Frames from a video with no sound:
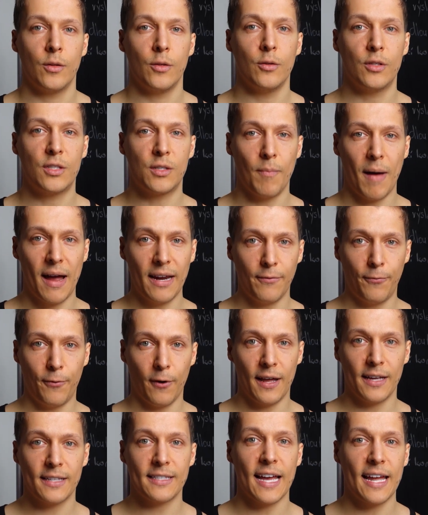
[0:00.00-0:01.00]
Use
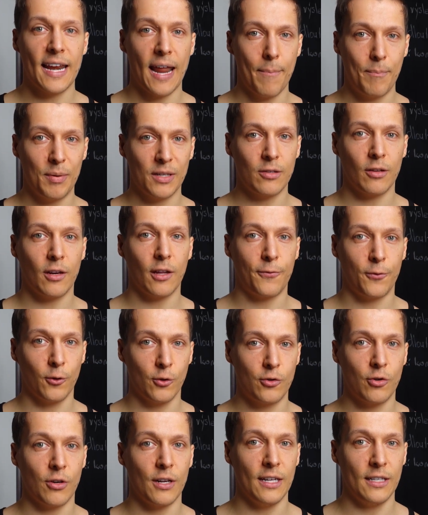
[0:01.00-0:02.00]
mindfulness and episodic
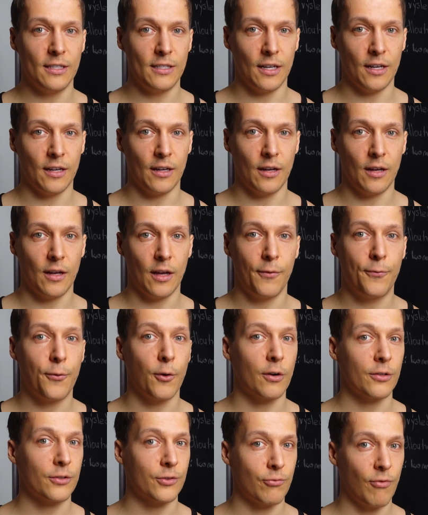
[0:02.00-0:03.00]
future eating if
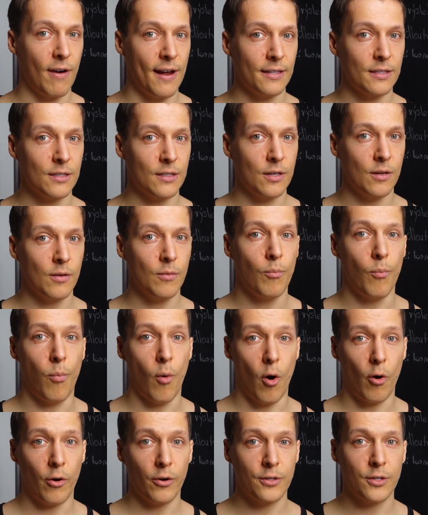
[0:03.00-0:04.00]
you are stressed,
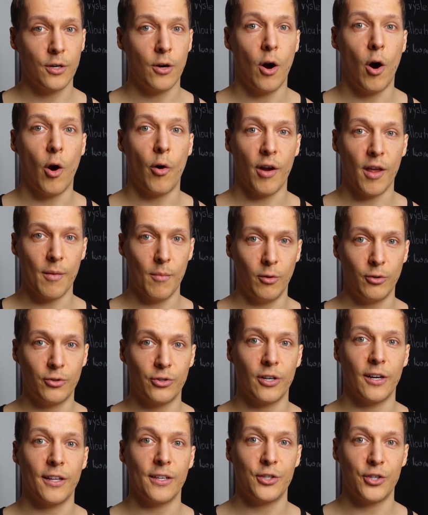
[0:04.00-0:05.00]
bored, or
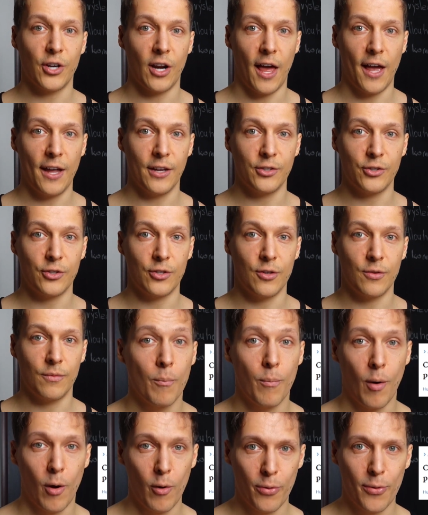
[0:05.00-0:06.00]
emotionally challenged.
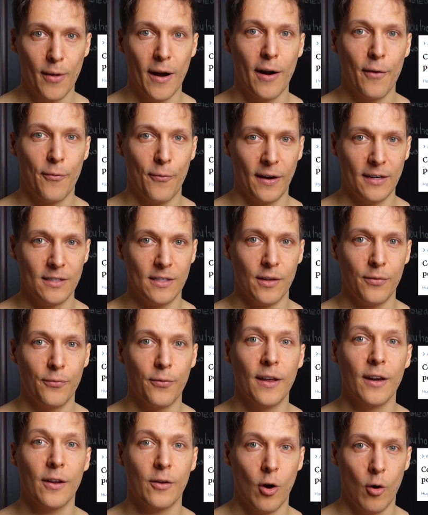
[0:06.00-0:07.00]
Both are
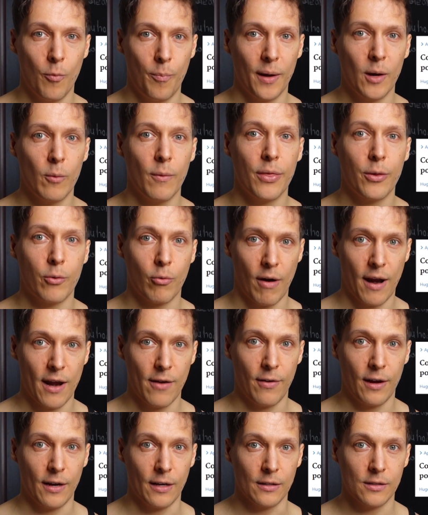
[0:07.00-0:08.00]
effective in coping with
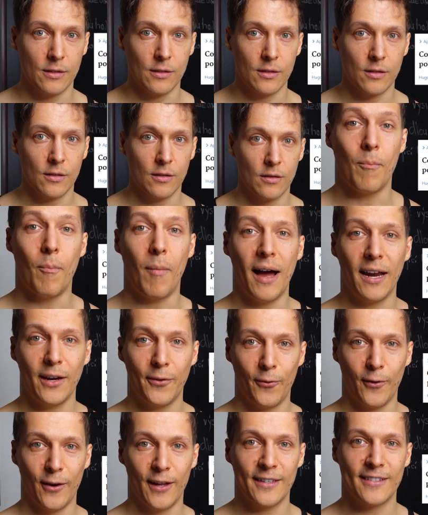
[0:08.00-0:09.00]
cravings.
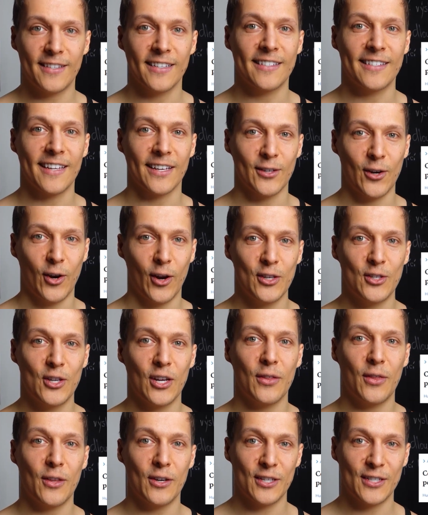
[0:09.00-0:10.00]
Mindfulness is
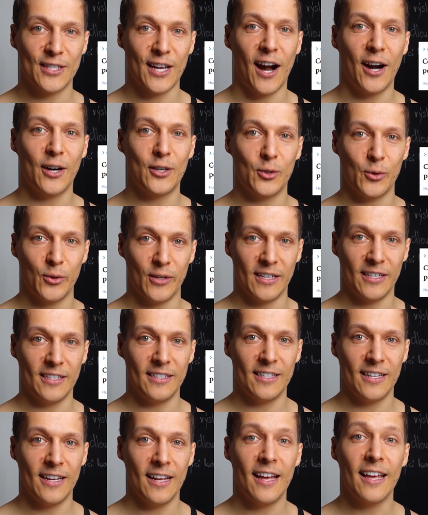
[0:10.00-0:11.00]
acknowledging the desire to
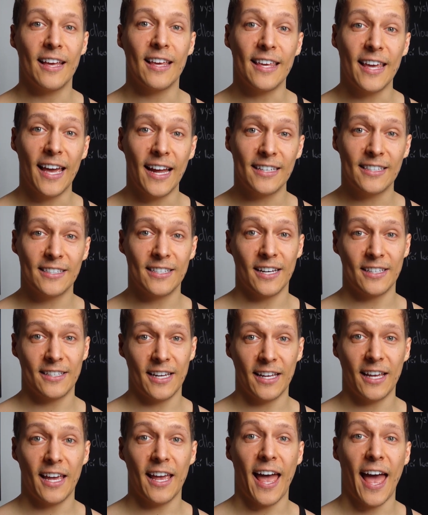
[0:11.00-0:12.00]
eat, yet not
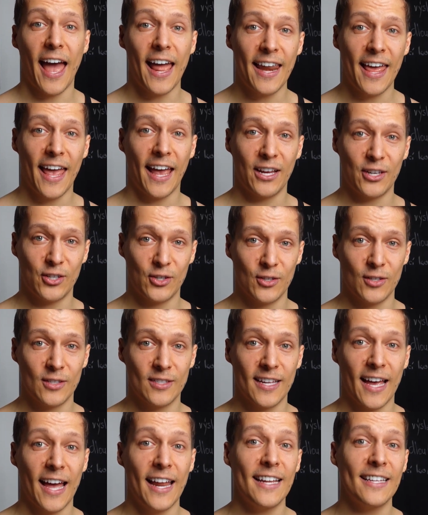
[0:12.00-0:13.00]
taking any
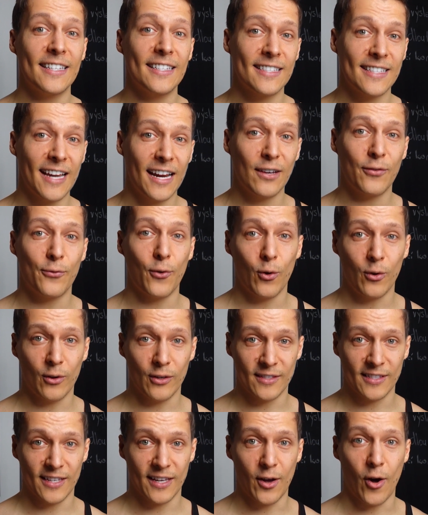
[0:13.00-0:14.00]
actions and instead
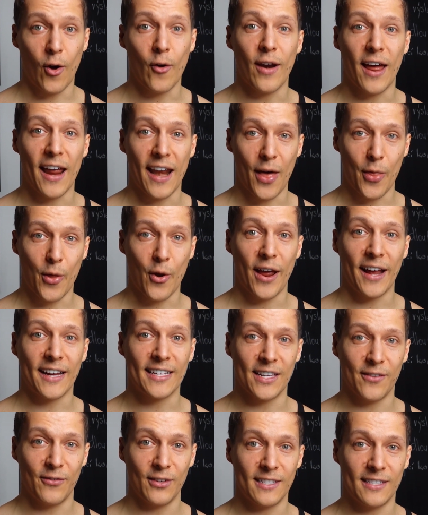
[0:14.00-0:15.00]
focusing on another
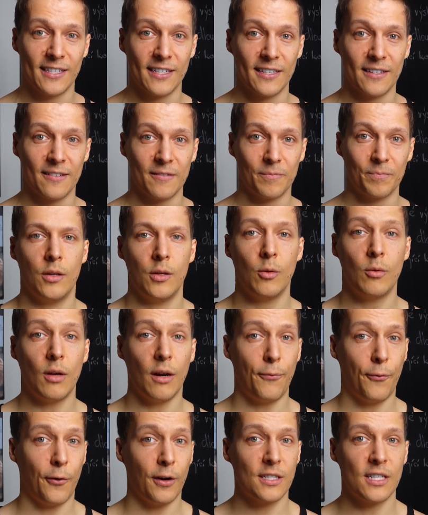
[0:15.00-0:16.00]
activity. You
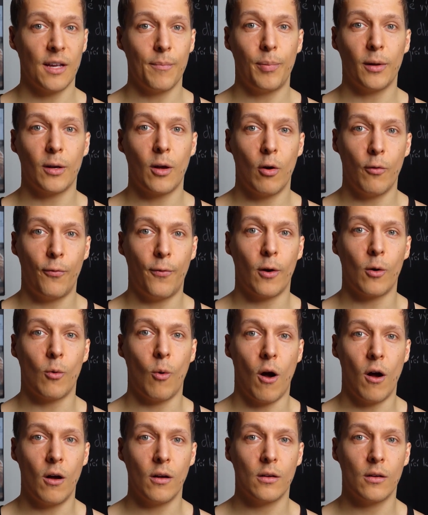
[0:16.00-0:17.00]
can, for example, go for a
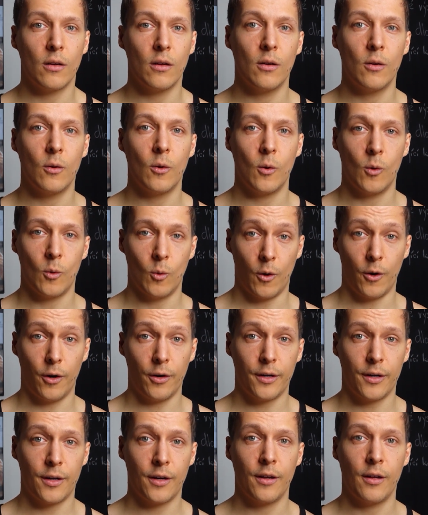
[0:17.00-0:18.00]
walk,
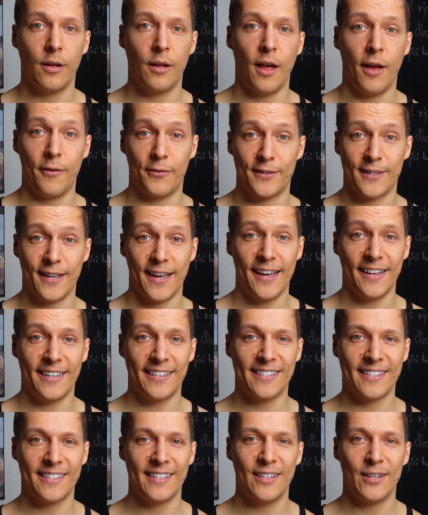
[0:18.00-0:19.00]
work, have
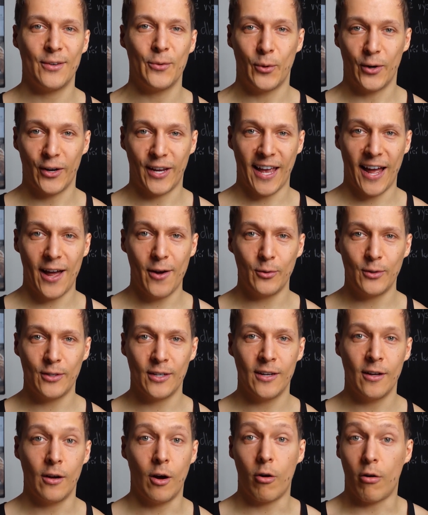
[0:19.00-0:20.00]
sex, work out,
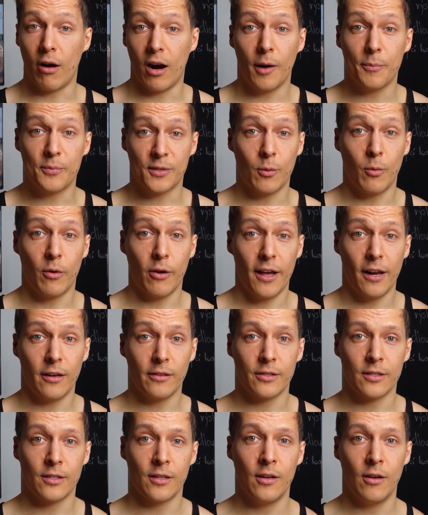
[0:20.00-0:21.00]
or help someone
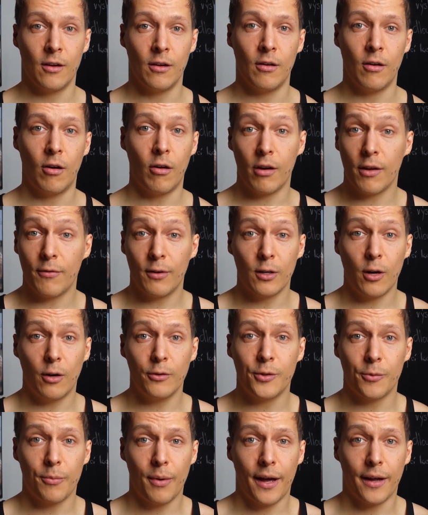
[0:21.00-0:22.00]
else, or even go
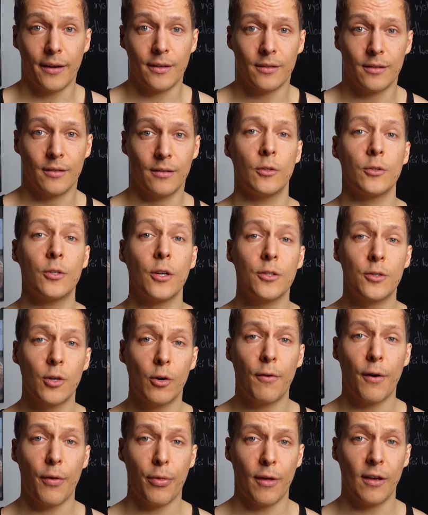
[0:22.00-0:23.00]
to bed. Don't
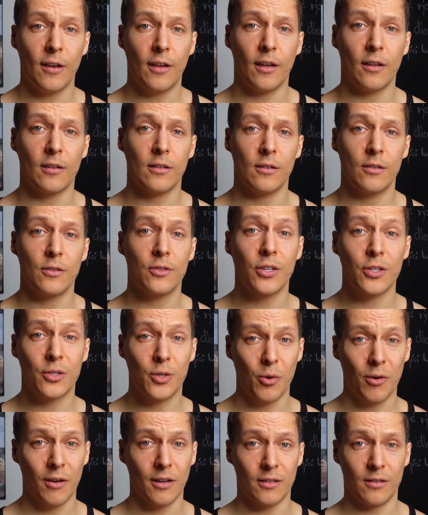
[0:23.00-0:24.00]
overthink it, just
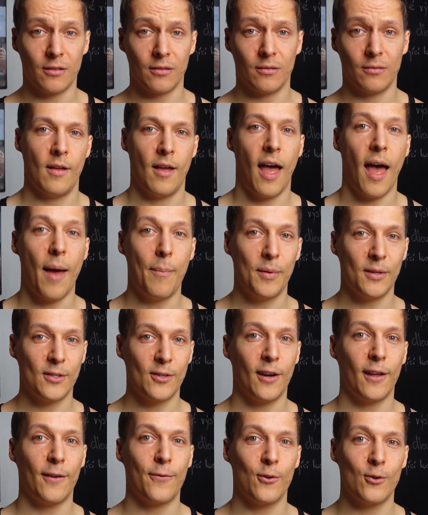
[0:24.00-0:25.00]
do it.
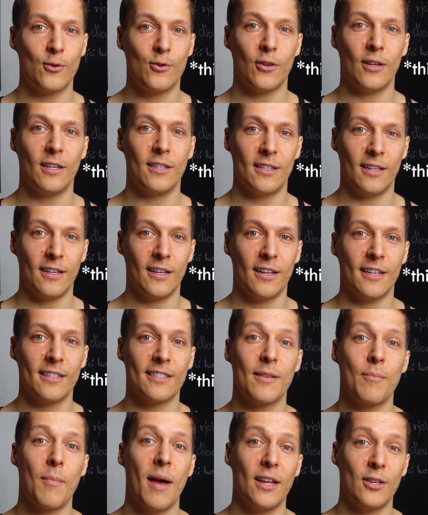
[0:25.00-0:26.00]
Episodic future eating
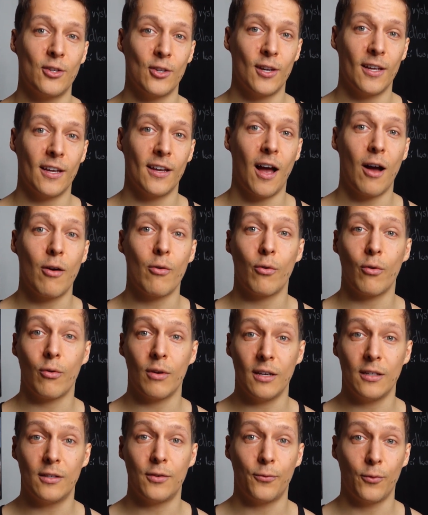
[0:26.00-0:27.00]
is imagining how you
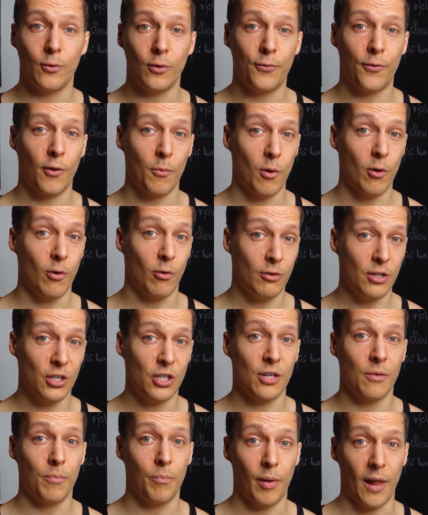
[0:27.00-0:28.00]
eat food from your
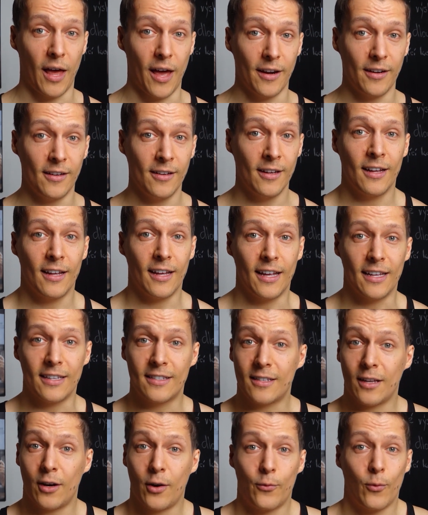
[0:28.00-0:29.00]
nutrition plan
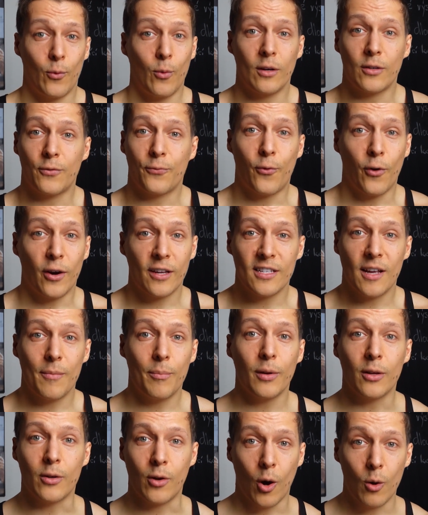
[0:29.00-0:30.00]
instead of what, for
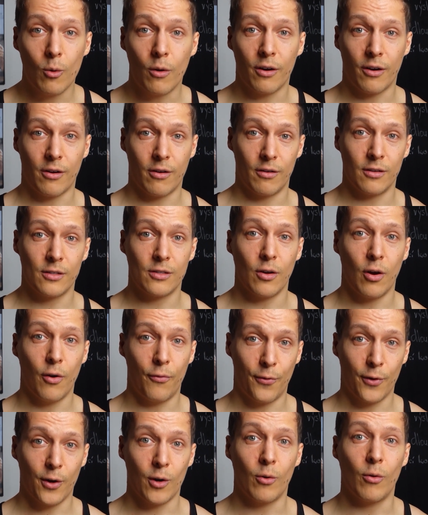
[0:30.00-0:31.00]
example, coworkers
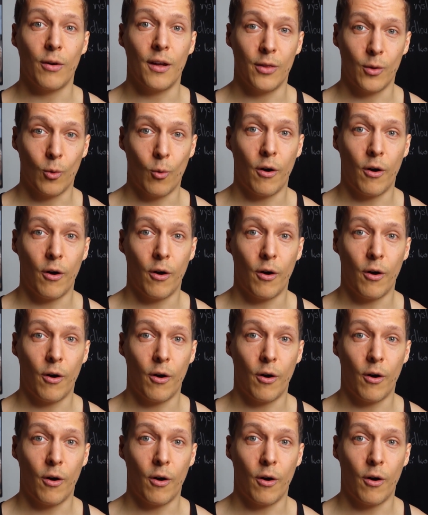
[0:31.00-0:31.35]
offer you in the